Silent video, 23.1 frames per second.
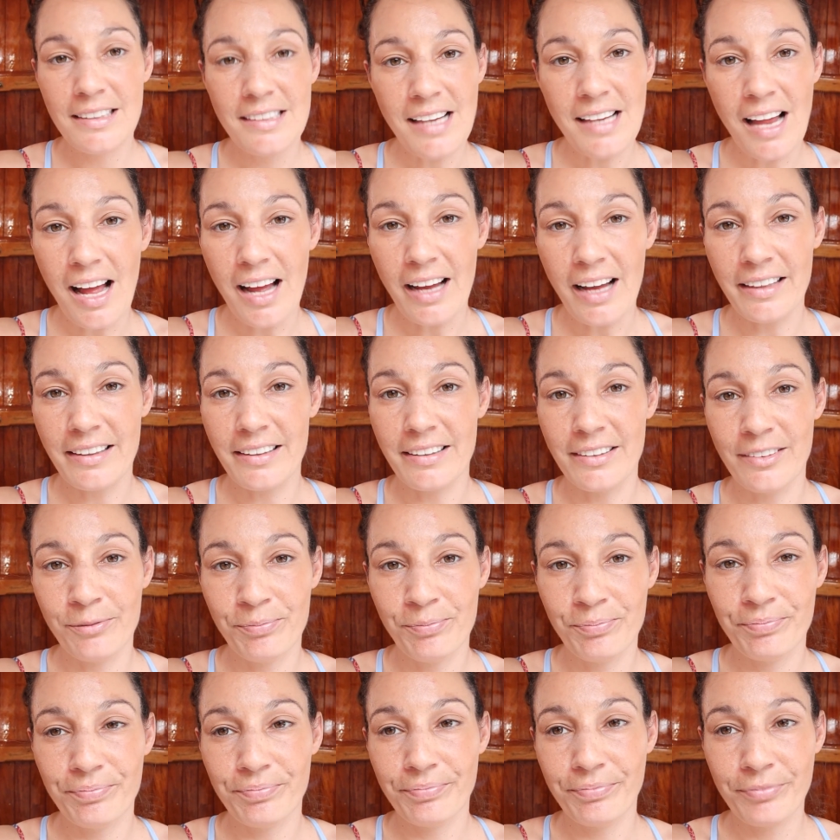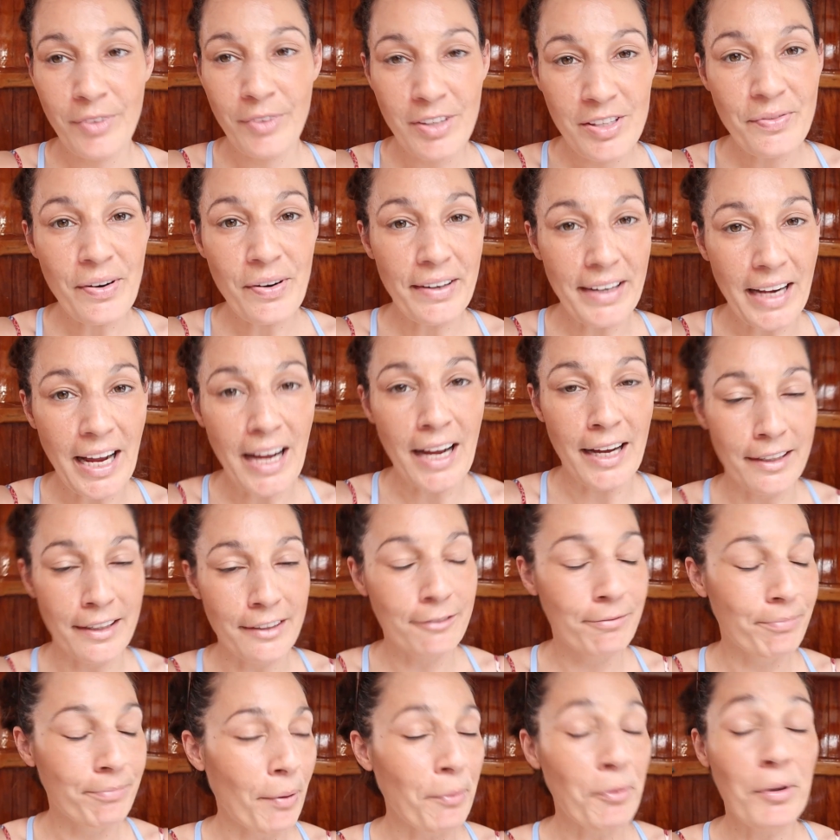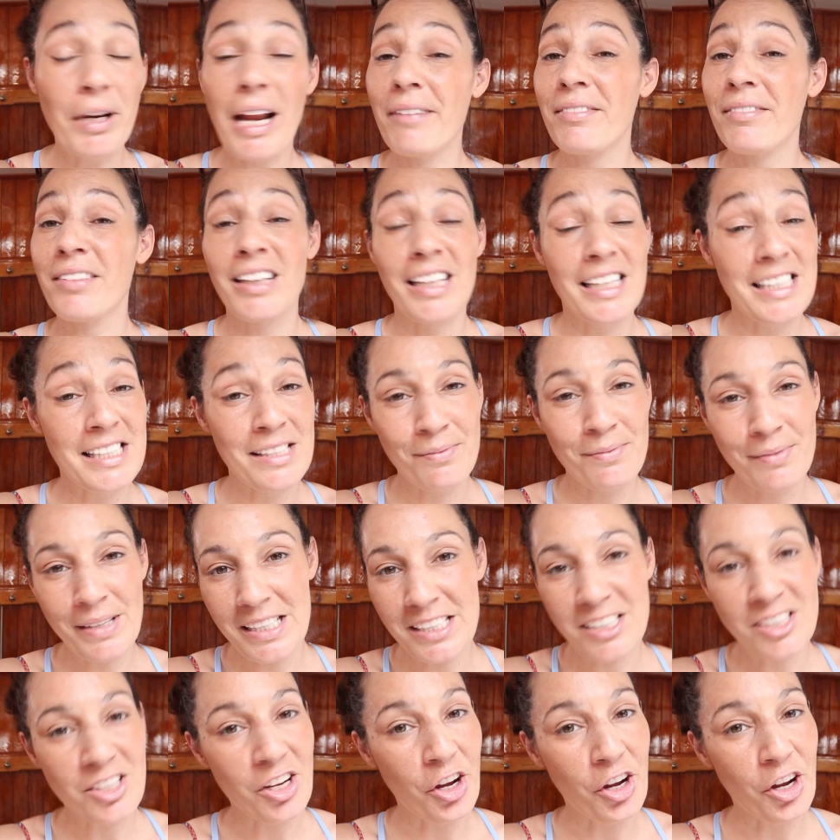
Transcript: hard. It's very hard. I'm gonna have to let some things